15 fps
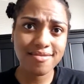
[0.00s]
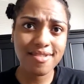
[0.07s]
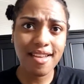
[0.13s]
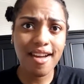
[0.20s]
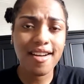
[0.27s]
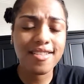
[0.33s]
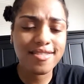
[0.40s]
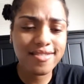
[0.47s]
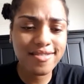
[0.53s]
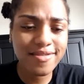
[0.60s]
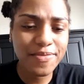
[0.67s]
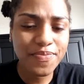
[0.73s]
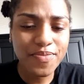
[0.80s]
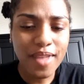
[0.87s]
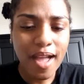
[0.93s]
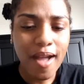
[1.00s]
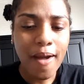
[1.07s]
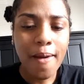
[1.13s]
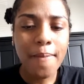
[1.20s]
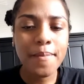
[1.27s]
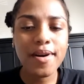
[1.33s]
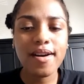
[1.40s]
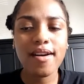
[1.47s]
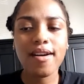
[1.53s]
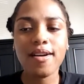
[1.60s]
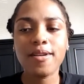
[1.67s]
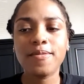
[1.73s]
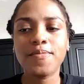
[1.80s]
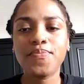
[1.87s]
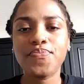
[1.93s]
Yeah, but
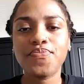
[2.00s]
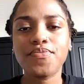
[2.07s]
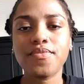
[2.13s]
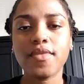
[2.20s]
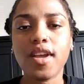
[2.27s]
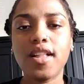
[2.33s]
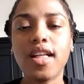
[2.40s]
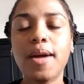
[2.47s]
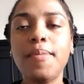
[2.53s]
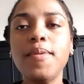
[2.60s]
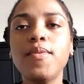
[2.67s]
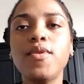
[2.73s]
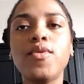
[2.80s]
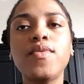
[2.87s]
a lot of people